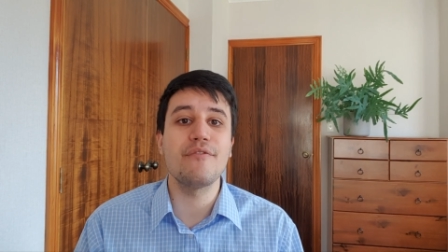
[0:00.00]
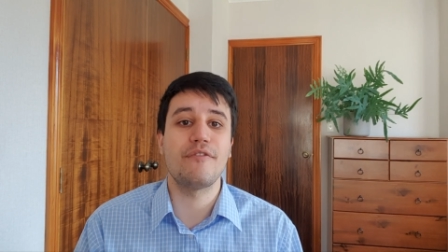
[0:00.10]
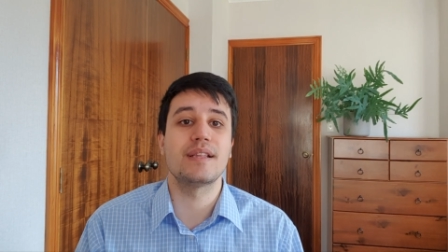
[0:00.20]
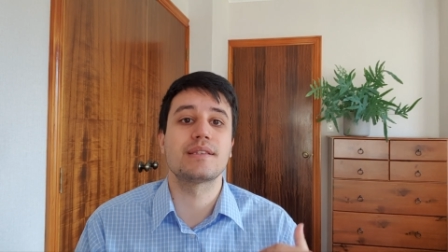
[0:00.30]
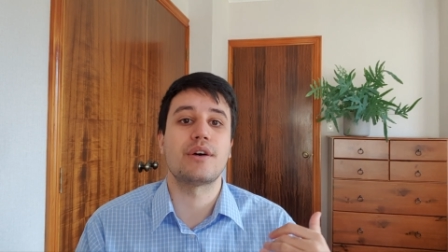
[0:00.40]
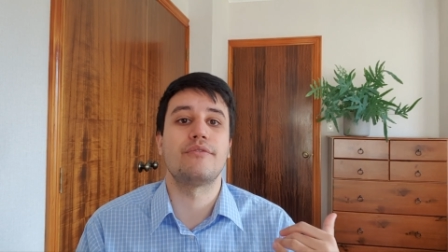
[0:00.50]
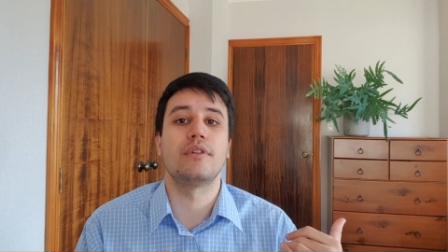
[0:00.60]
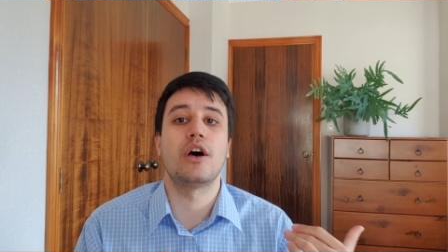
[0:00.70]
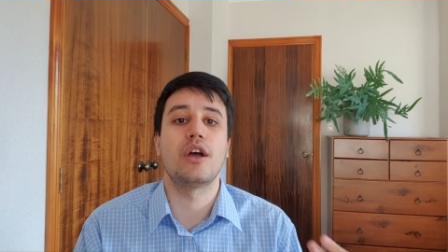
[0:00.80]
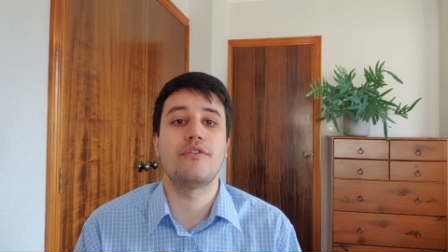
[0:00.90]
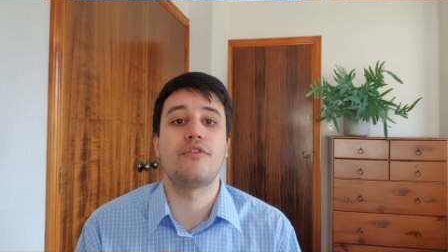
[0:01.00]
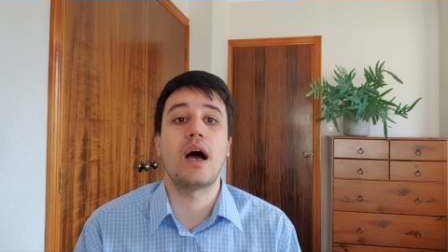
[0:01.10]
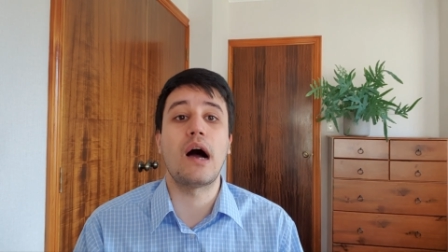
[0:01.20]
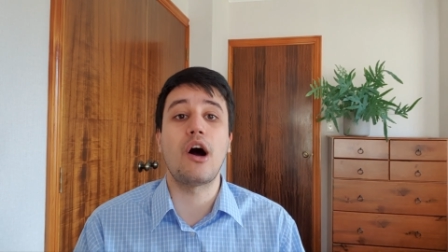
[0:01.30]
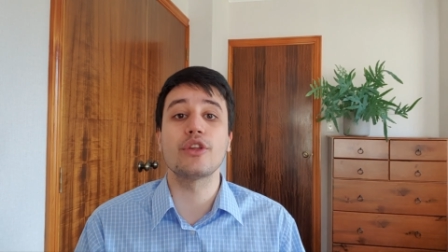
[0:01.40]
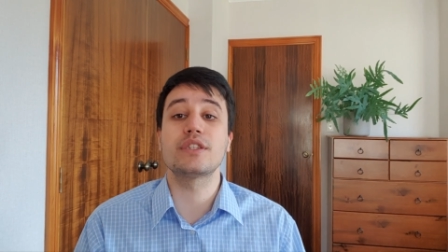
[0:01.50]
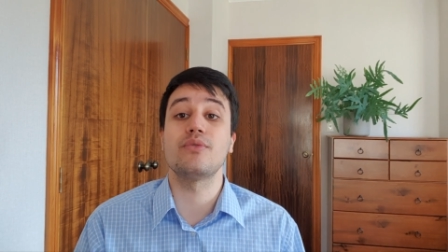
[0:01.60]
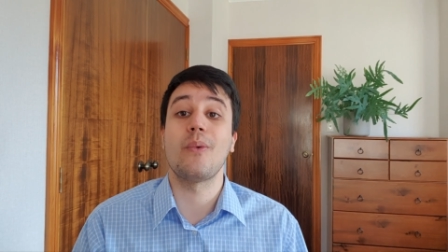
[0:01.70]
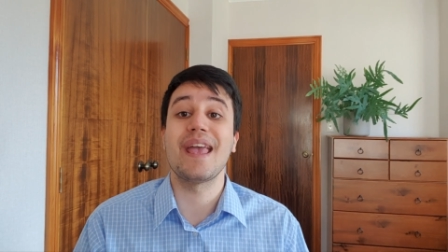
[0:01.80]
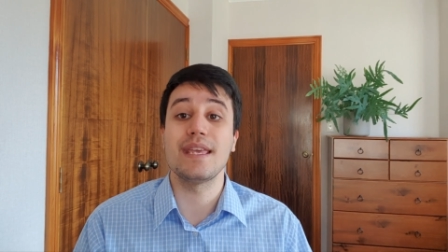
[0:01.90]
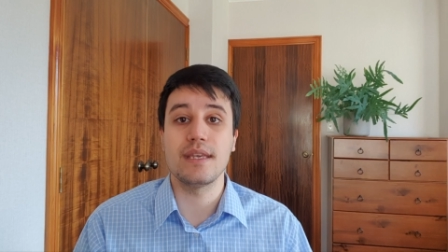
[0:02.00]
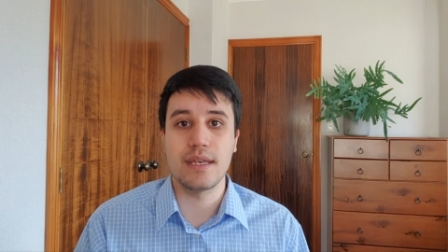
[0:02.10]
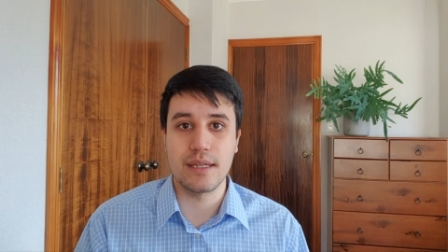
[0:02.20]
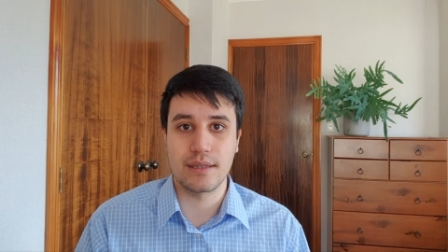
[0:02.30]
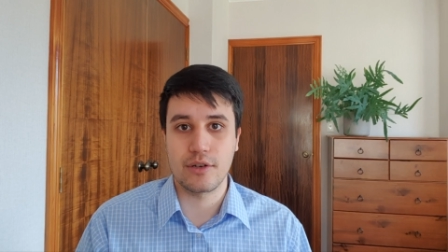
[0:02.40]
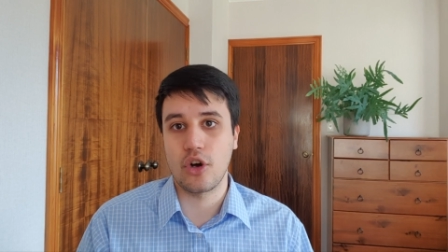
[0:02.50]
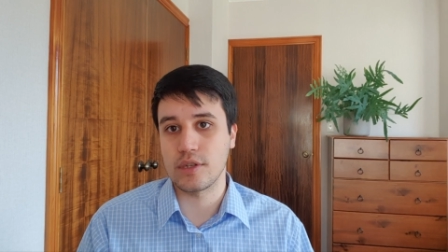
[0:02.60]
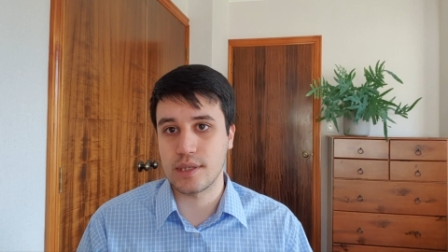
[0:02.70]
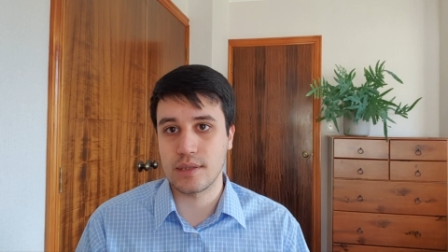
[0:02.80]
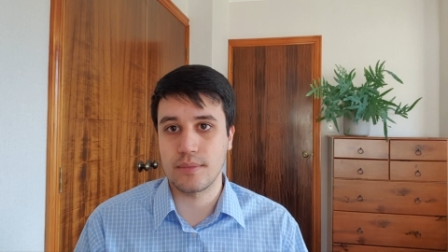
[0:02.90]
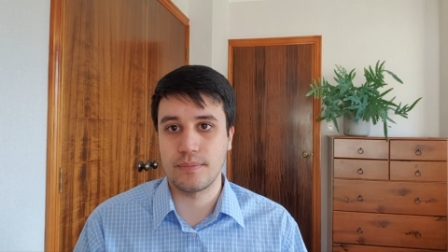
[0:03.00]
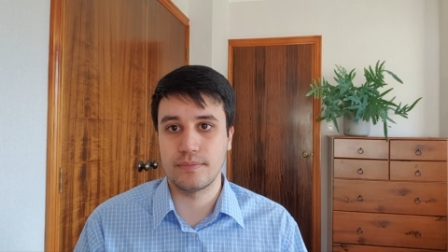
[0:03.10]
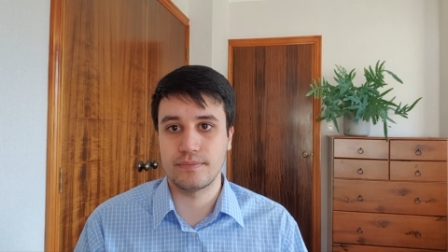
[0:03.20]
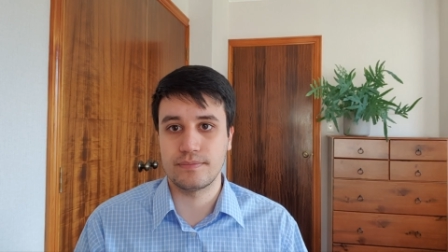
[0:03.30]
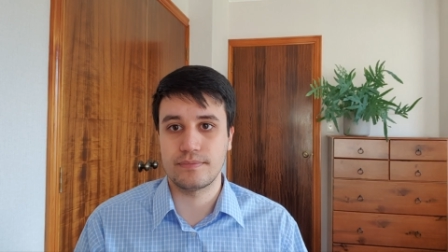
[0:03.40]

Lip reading: benefits of life outweigh its cost.